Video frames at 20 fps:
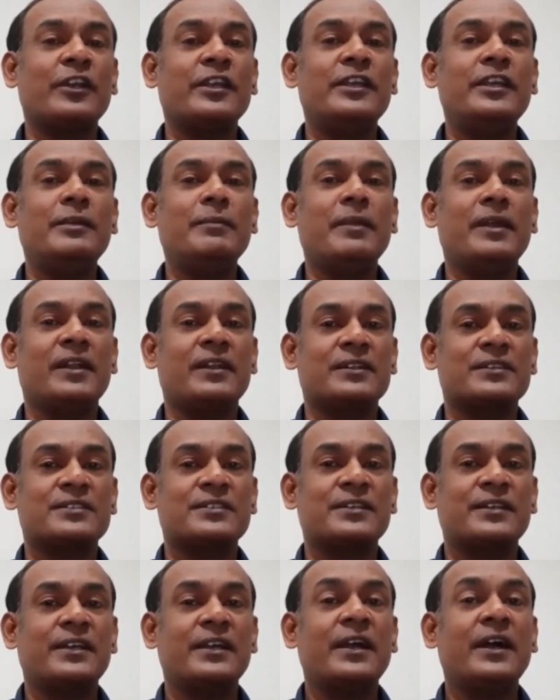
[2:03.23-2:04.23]

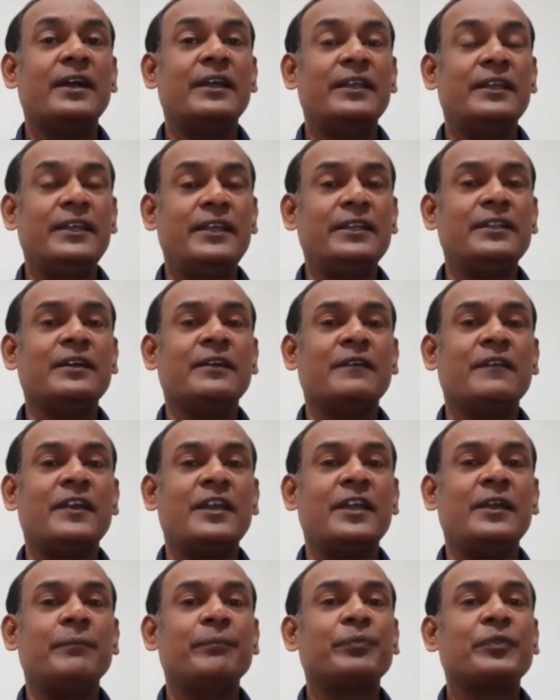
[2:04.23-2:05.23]
emails. Either
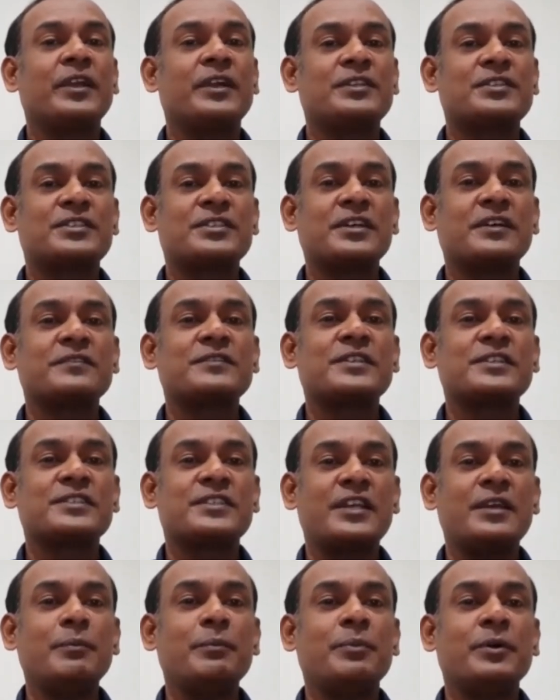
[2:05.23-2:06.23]
way, it serves the
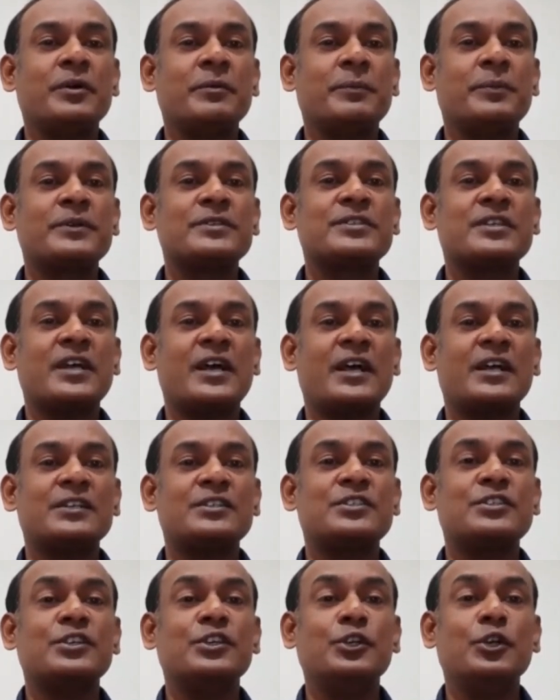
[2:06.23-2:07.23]
same purpose
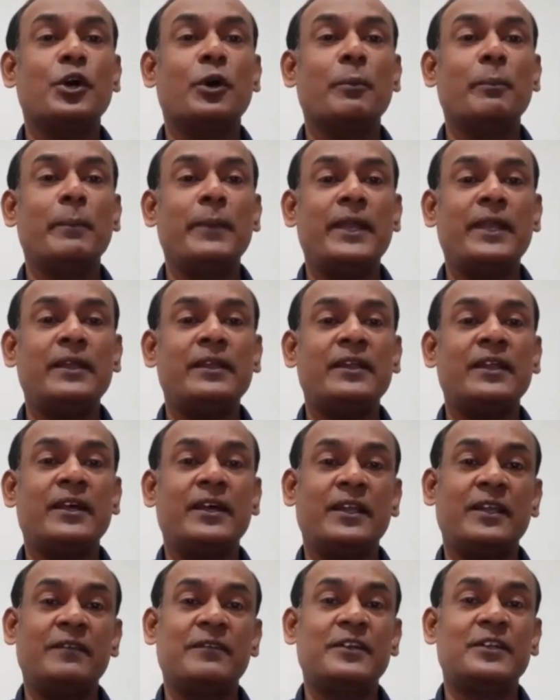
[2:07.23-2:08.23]
as your main
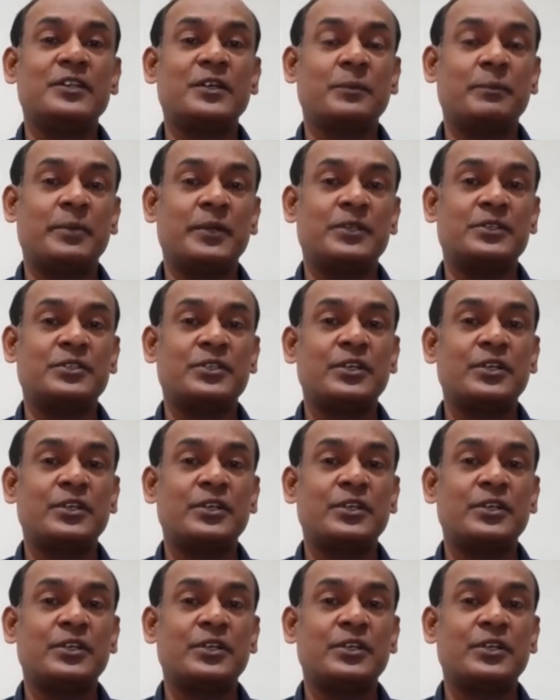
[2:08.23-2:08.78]
elevator pitch.